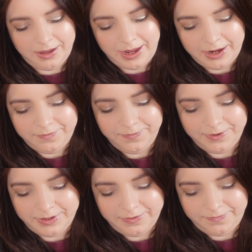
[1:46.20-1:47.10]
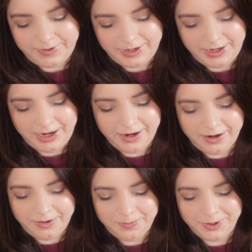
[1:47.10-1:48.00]
handful of
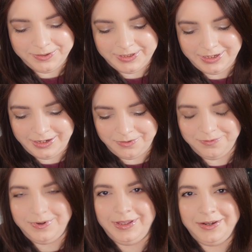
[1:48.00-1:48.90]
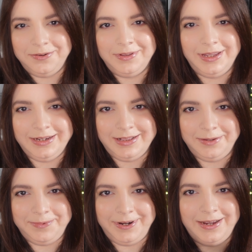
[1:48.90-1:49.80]
hair posted a really cool like
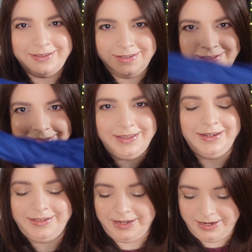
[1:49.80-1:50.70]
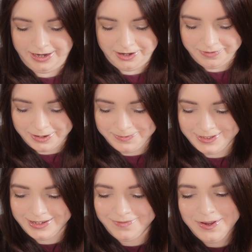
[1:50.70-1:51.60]
clip on how to like tie a head wrap and
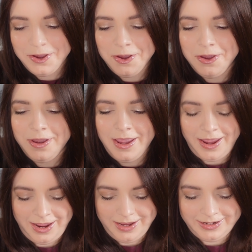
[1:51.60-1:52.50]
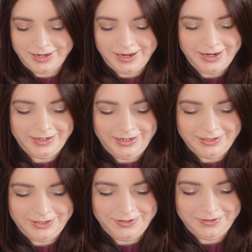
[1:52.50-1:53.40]
stuff. And I
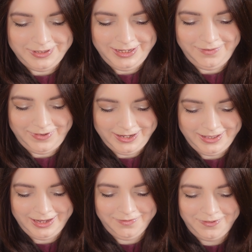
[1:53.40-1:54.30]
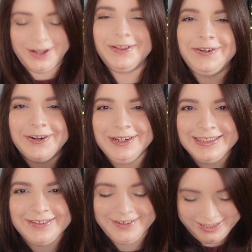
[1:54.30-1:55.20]
need to see if I could like follow her
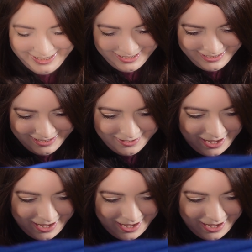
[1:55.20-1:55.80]
instructions.